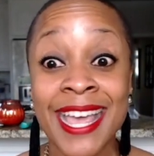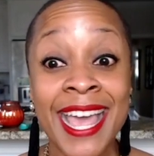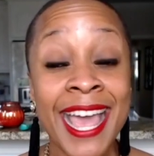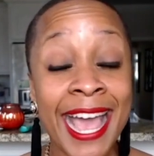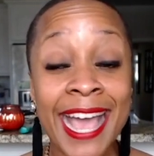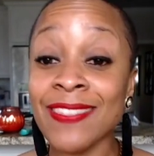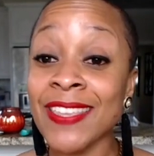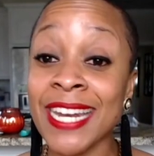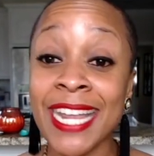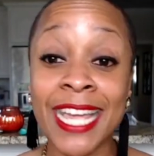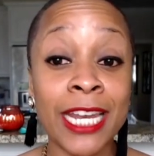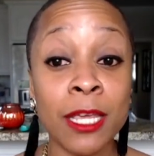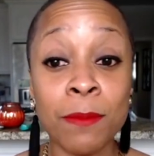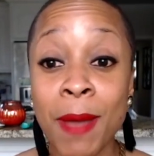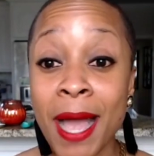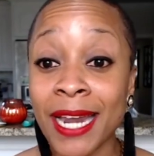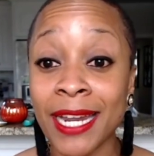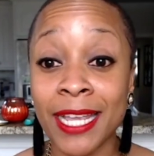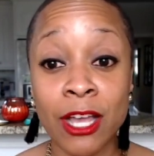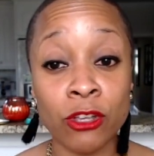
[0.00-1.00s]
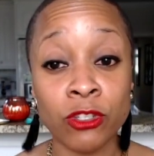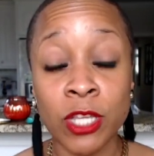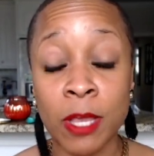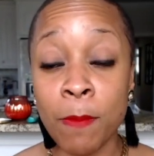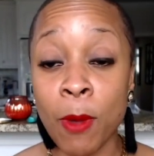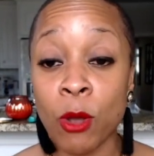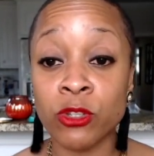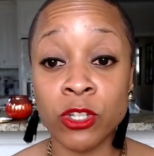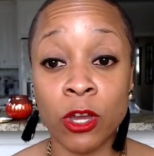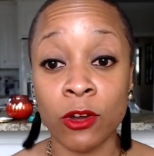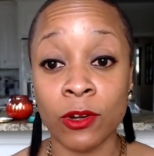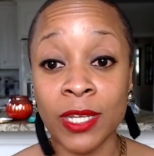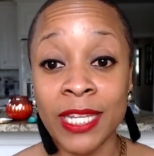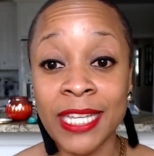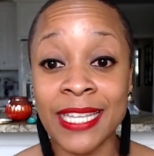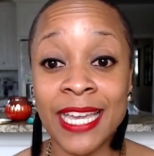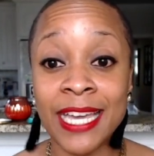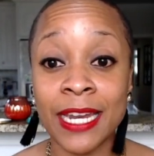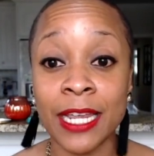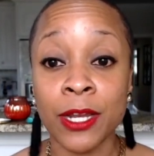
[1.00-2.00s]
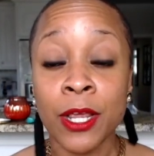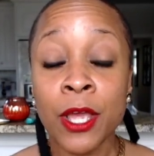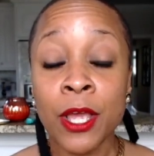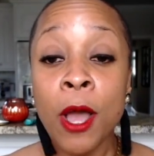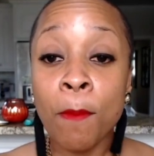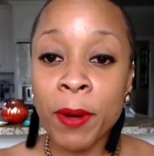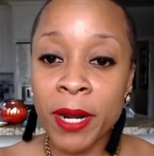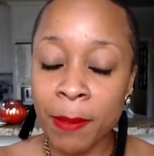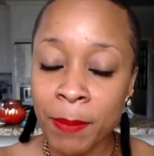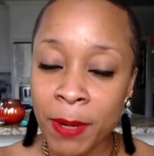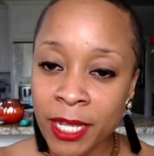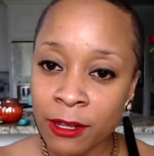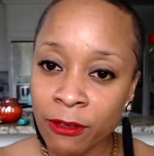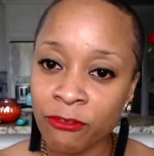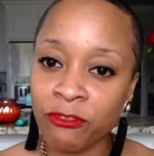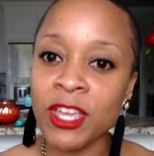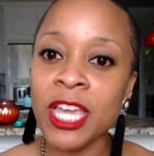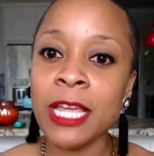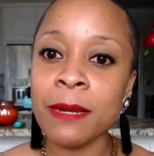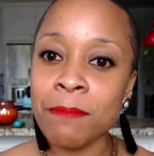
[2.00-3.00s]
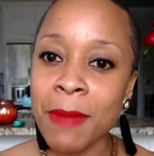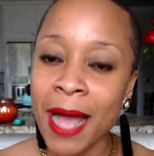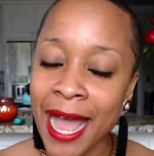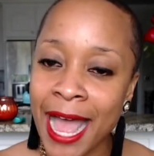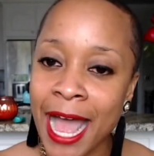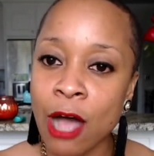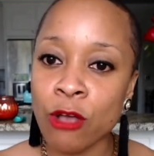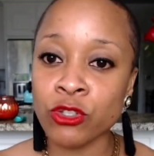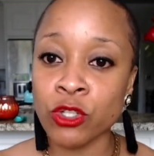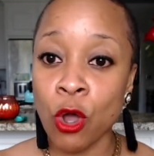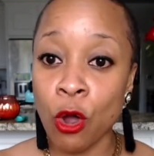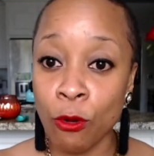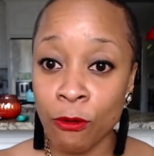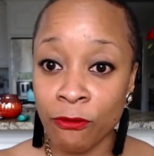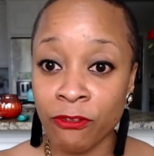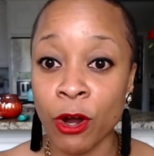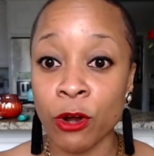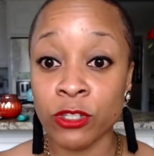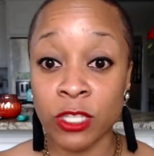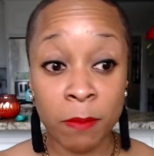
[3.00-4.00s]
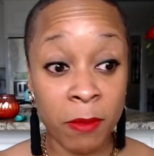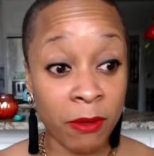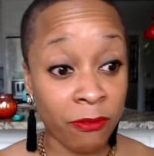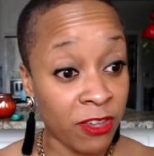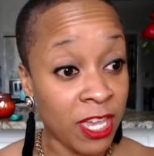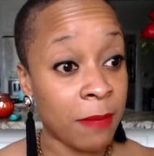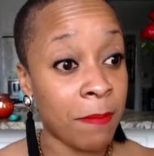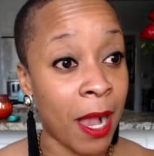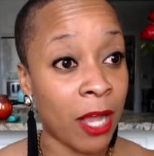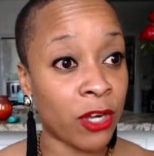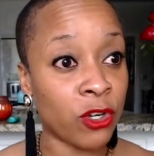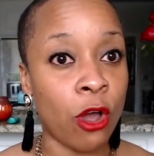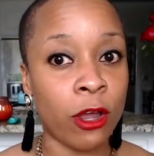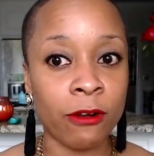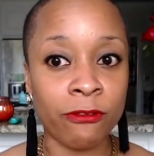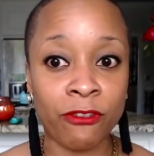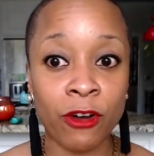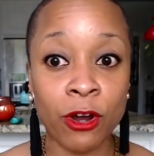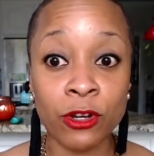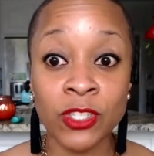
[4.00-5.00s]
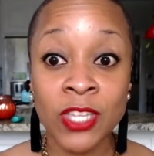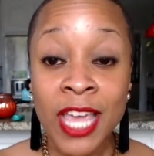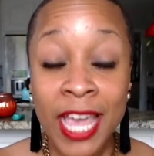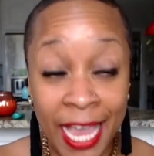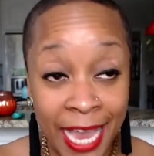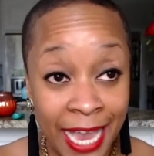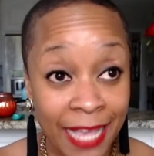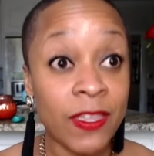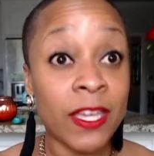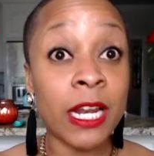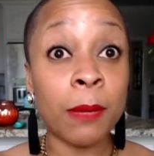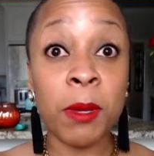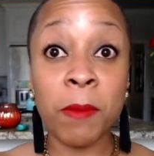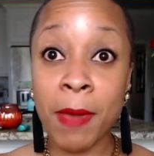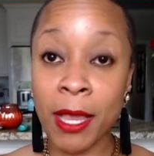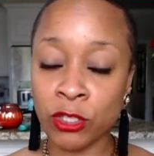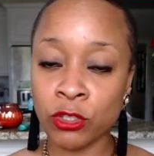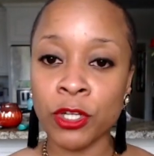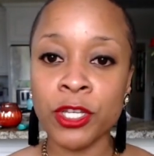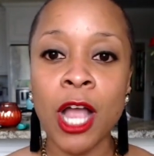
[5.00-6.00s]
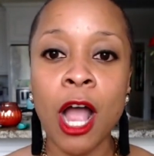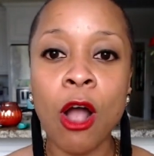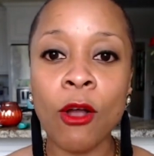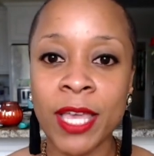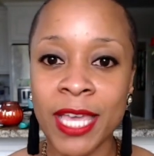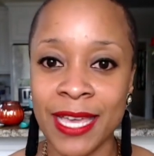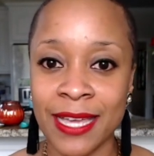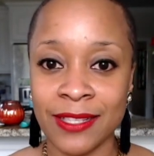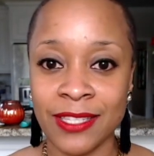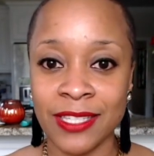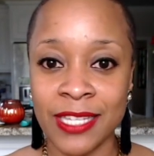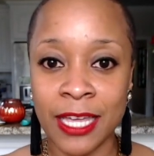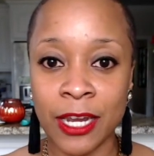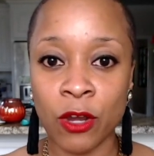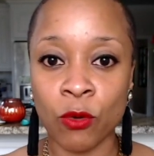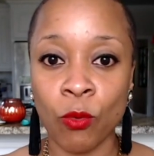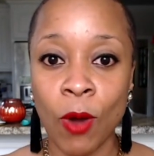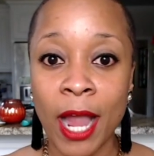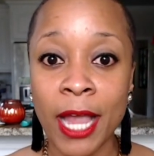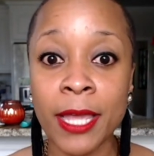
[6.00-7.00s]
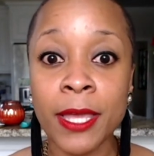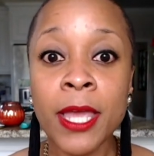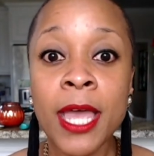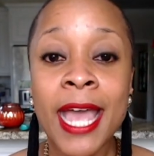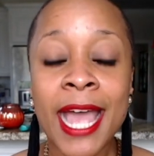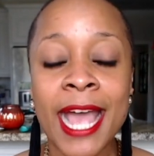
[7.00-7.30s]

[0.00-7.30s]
And then anybody else can most certainly get it, but I'm going to feed my household first. I'm going to feed my daughter first, and then I'm going to make sure y'all kids get it, right?